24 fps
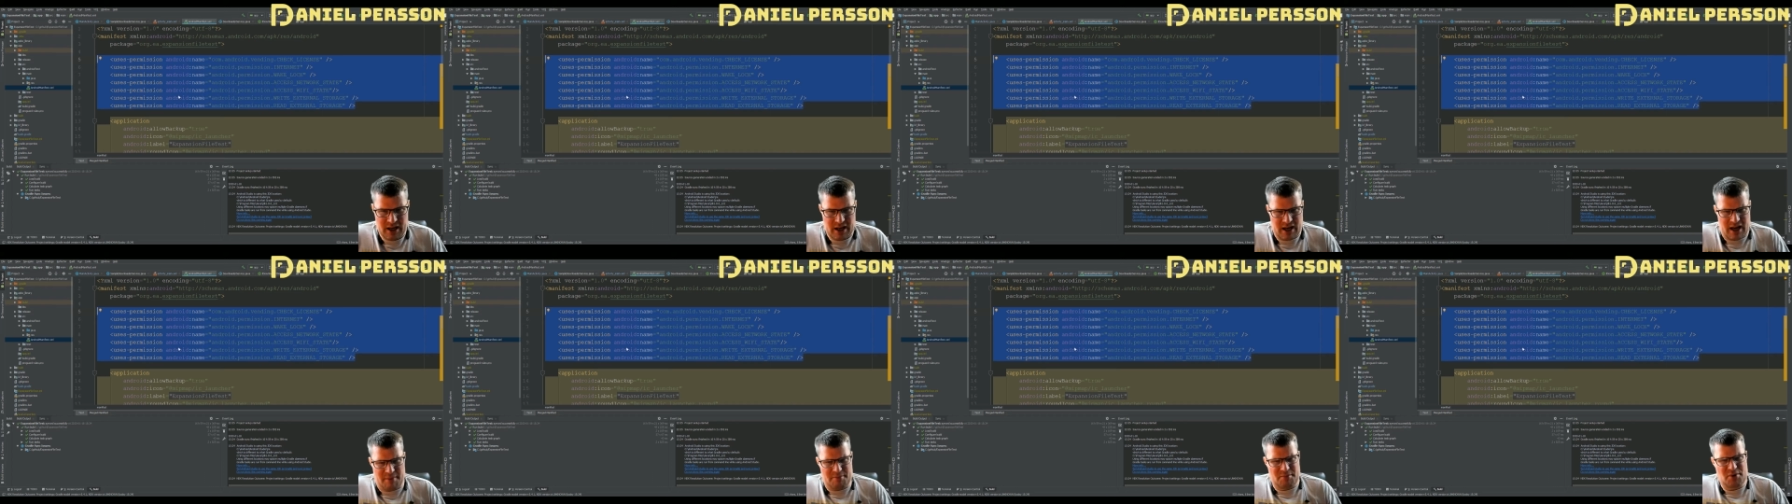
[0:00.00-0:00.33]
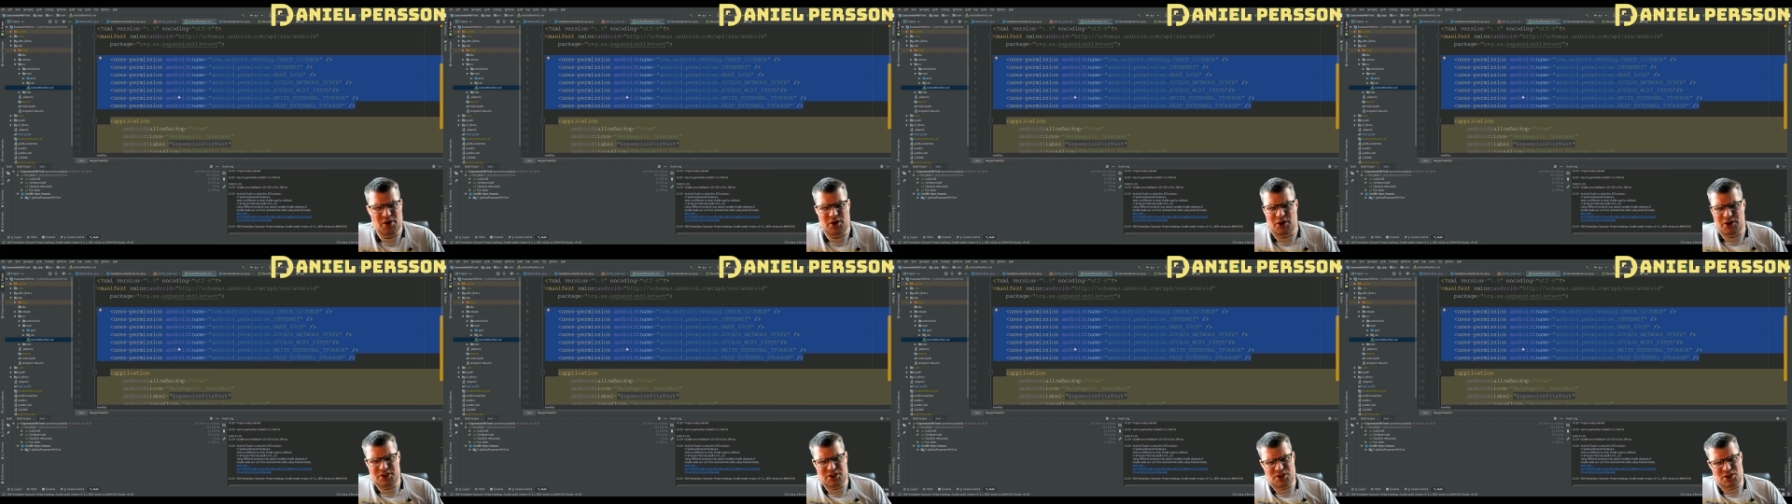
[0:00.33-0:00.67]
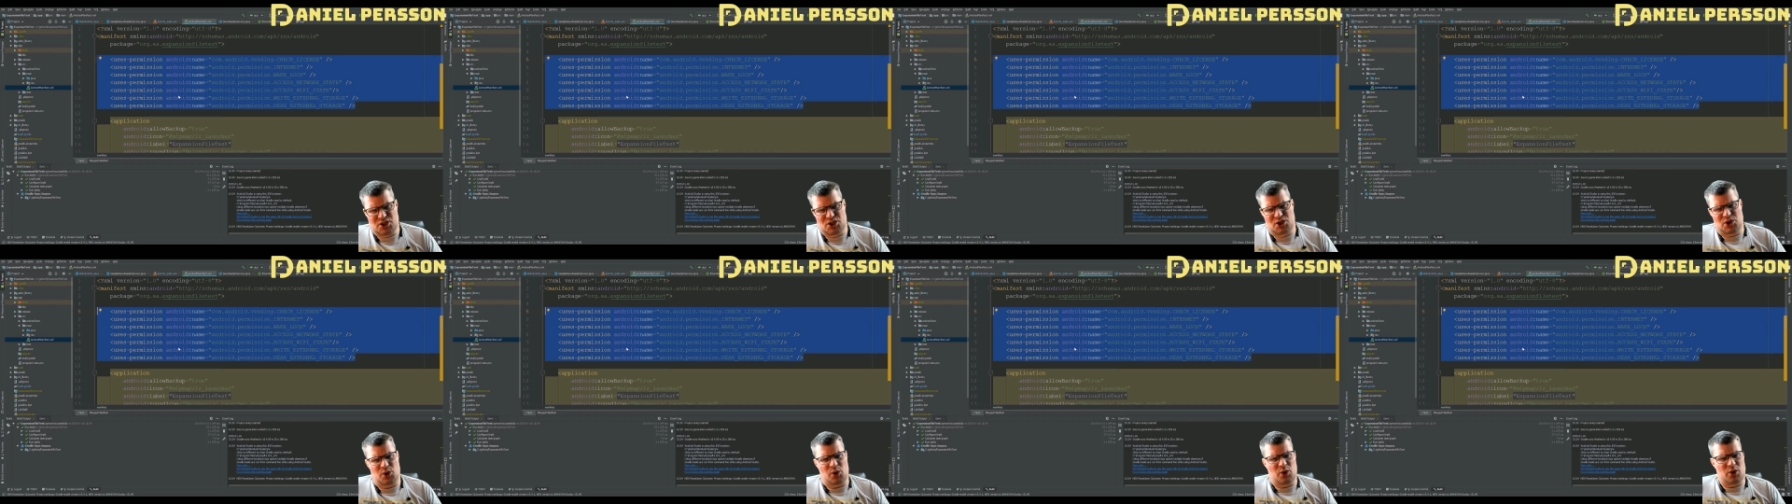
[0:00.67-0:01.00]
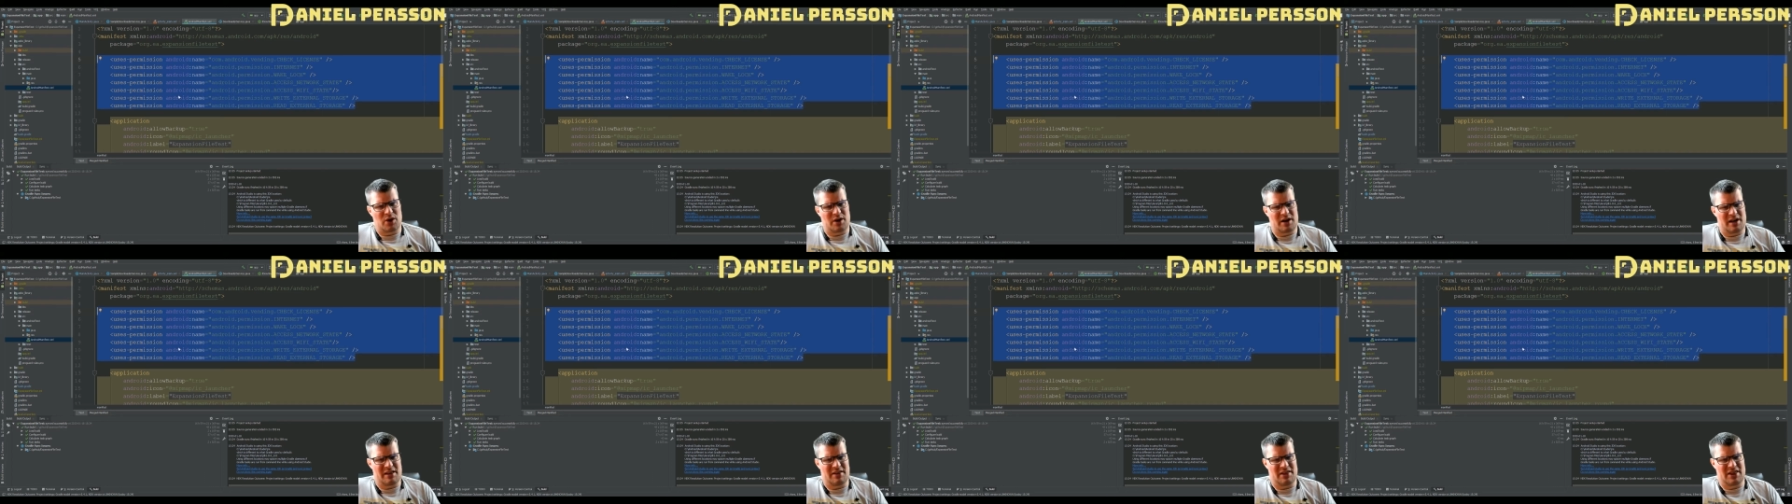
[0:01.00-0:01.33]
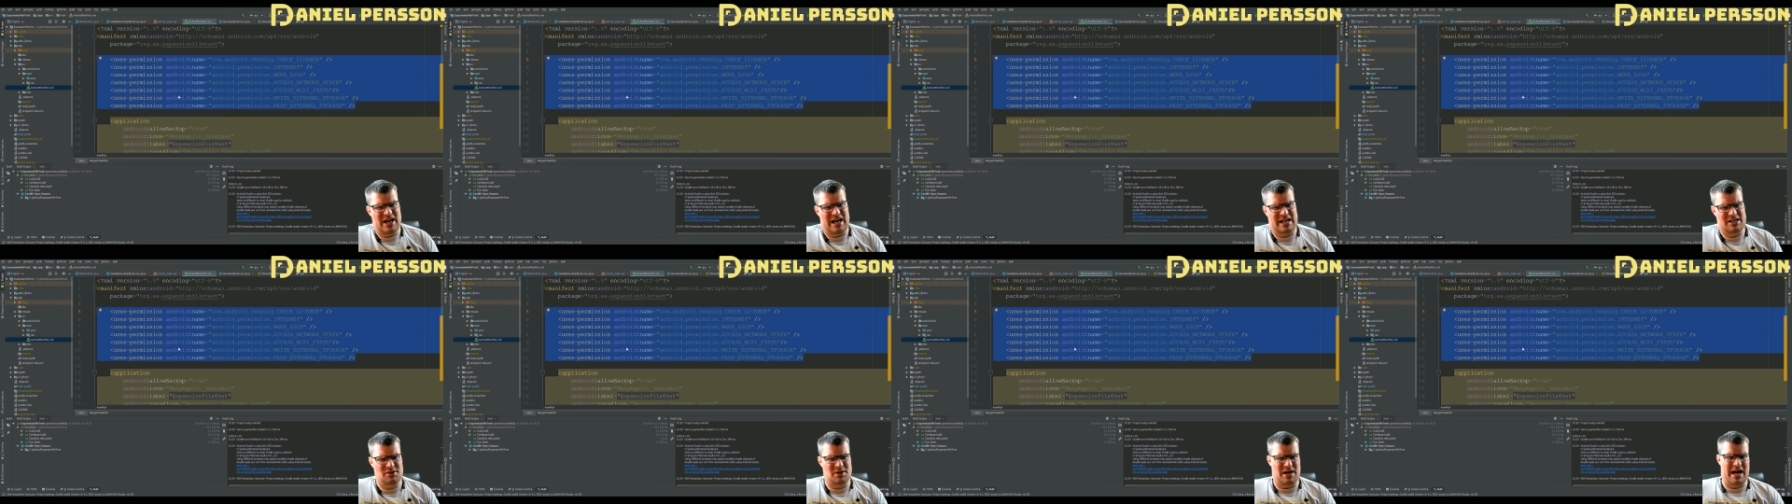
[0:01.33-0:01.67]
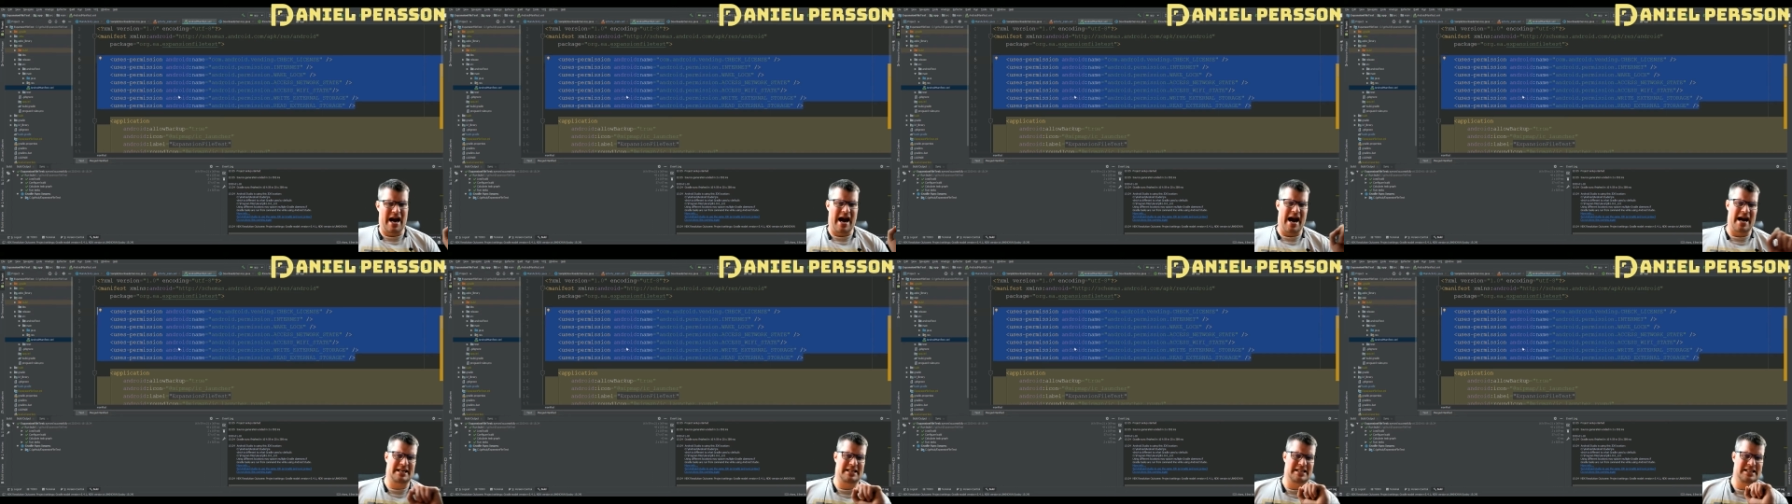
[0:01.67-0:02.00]
I'm not sure that you
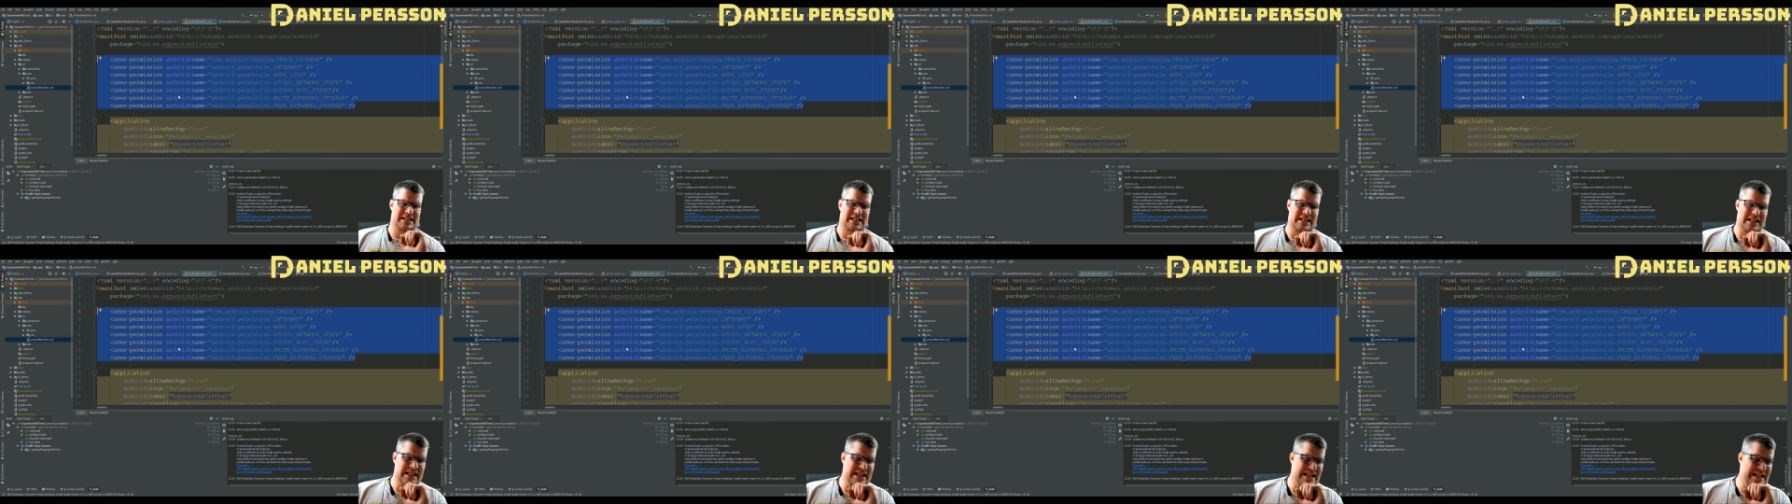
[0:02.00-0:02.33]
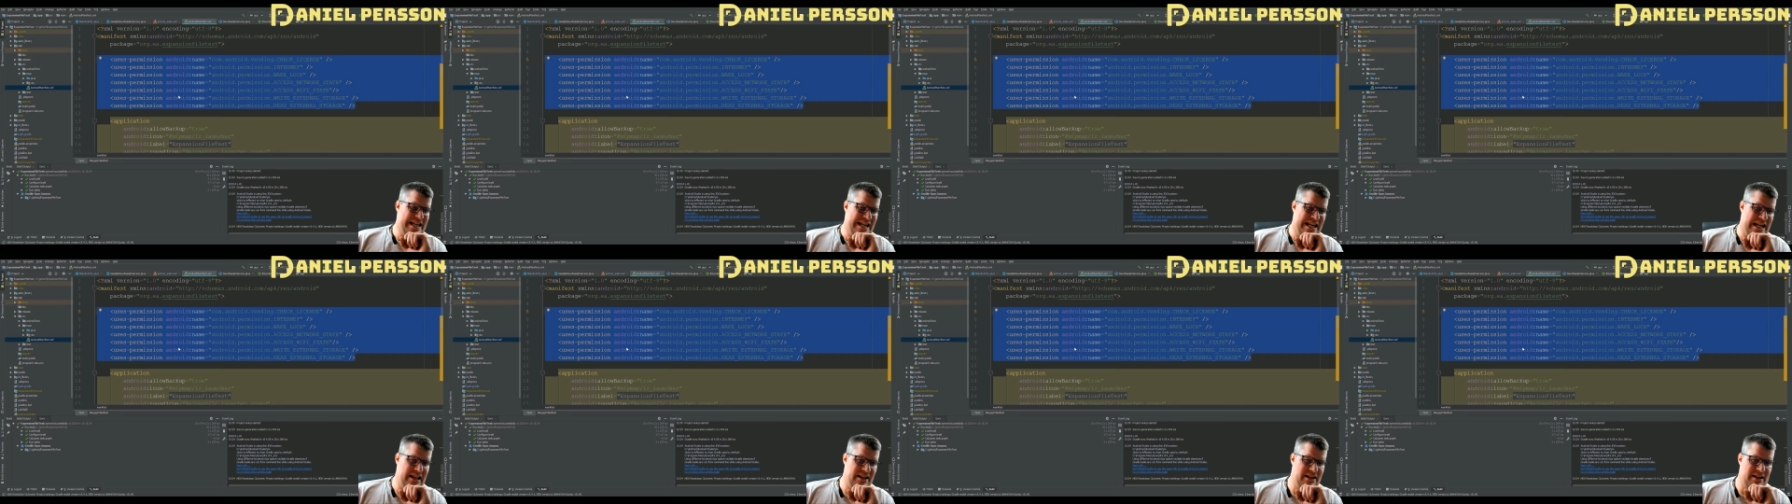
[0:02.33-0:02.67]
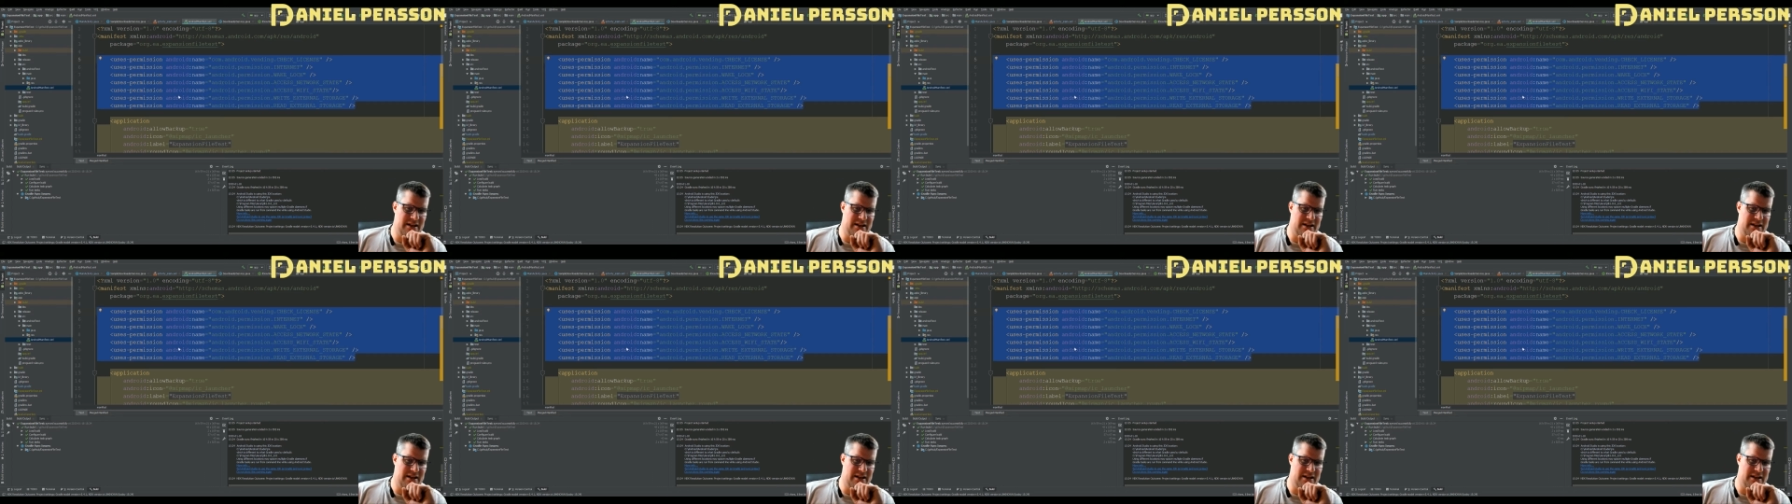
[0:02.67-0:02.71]
actually need